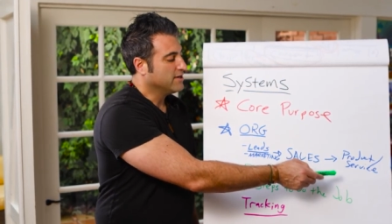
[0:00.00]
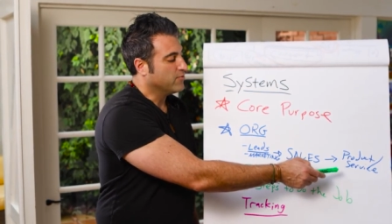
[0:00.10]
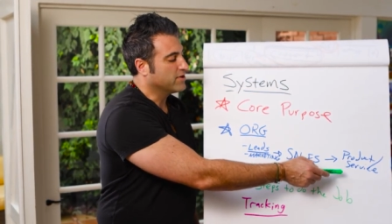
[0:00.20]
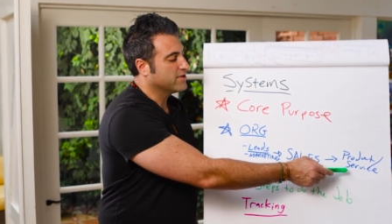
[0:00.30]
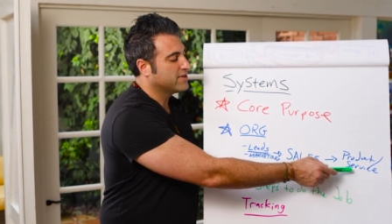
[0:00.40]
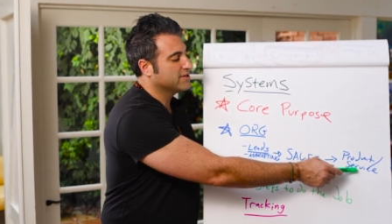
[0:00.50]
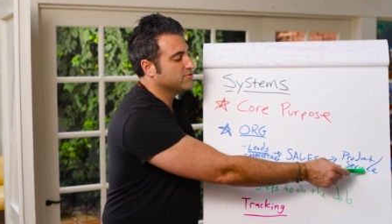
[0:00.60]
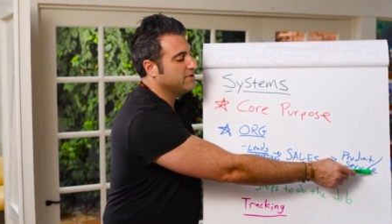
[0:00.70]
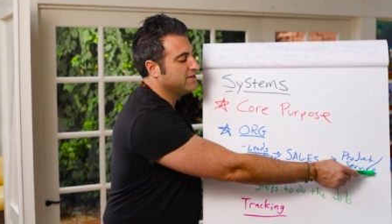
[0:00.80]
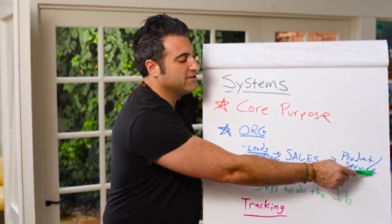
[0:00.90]
What are the
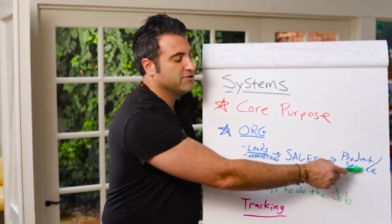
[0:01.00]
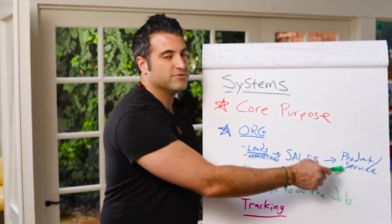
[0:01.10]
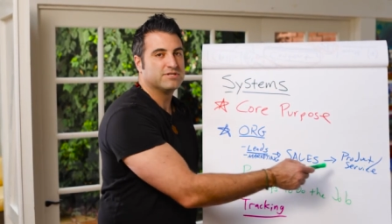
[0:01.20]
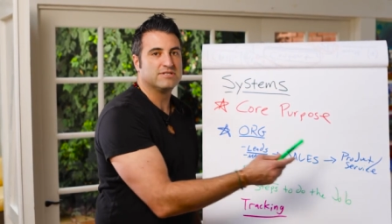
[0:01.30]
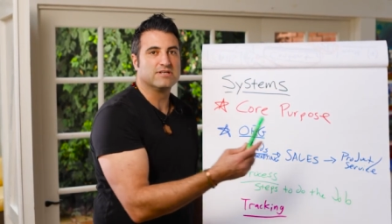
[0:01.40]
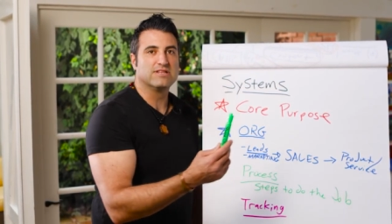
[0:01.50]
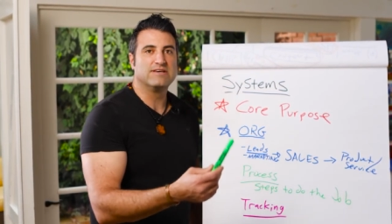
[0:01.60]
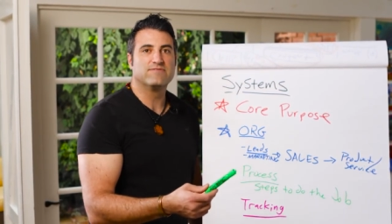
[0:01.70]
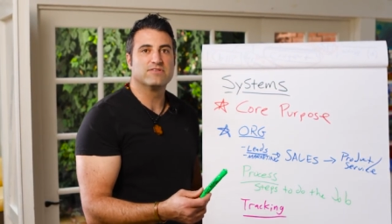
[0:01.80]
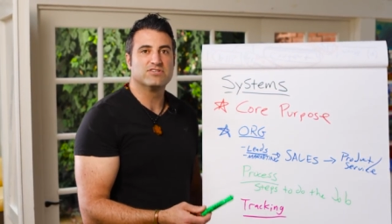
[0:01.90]
things we need to do to
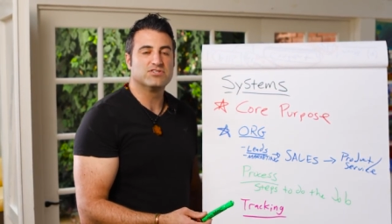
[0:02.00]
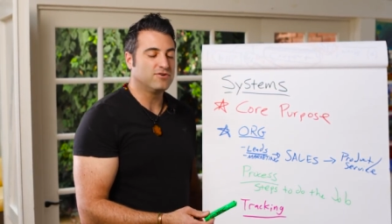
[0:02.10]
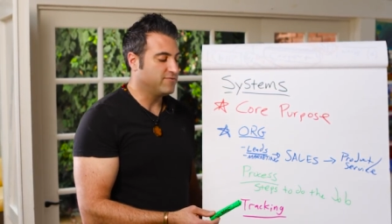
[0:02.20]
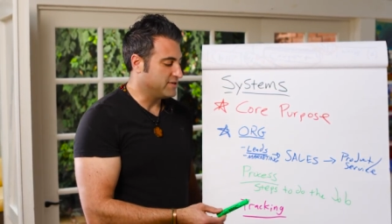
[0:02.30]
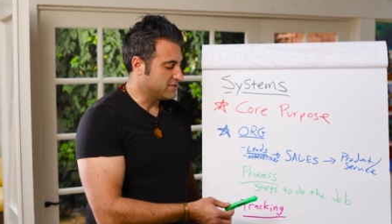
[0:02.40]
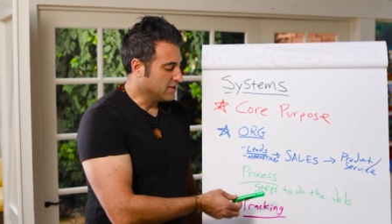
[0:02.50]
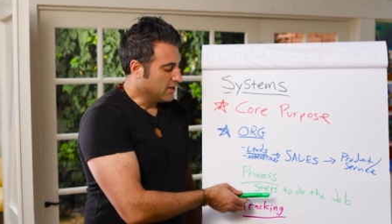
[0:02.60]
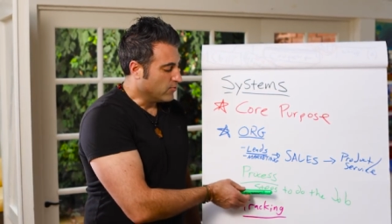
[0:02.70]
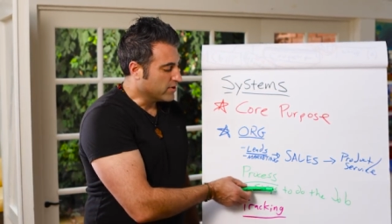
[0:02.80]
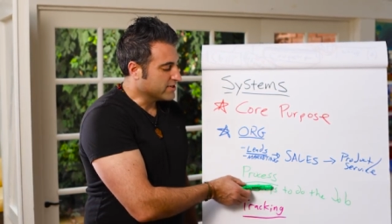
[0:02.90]
deliver the service?
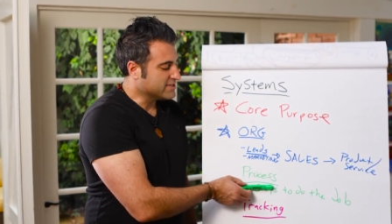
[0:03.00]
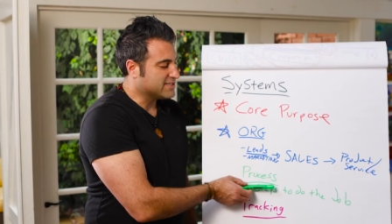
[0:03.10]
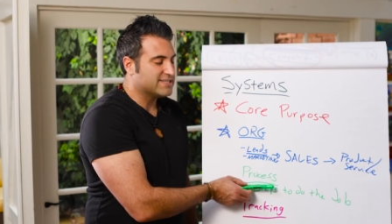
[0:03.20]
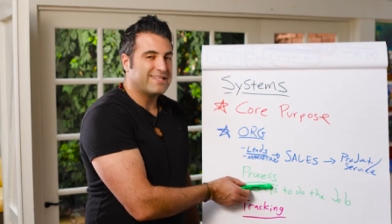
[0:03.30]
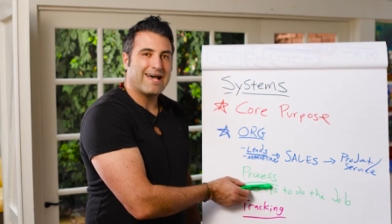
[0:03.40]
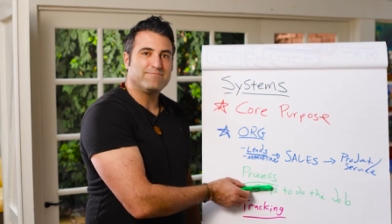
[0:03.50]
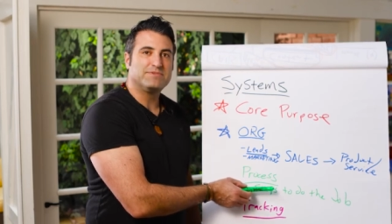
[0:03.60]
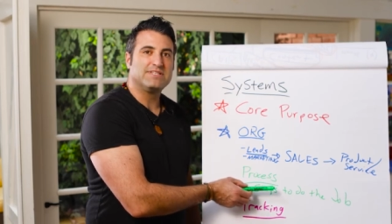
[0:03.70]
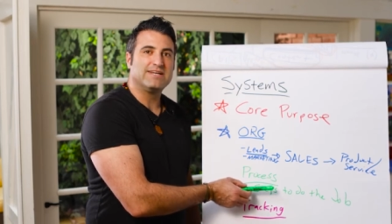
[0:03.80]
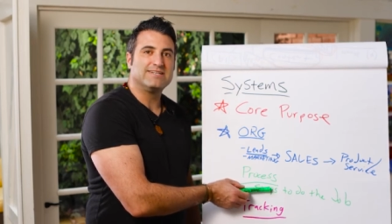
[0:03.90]
What are the
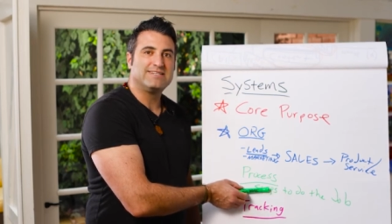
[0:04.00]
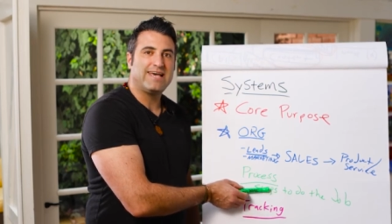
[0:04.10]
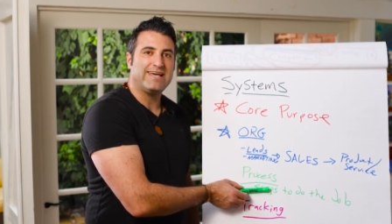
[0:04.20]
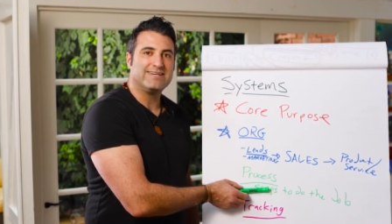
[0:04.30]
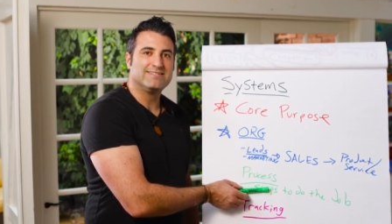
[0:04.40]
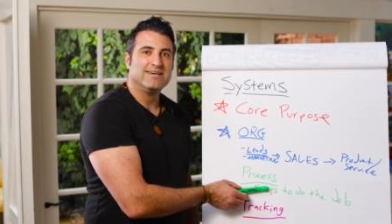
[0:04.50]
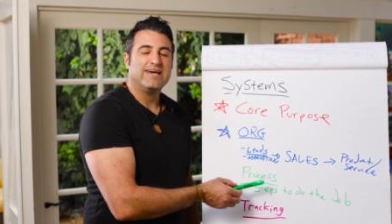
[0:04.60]
steps that it takes?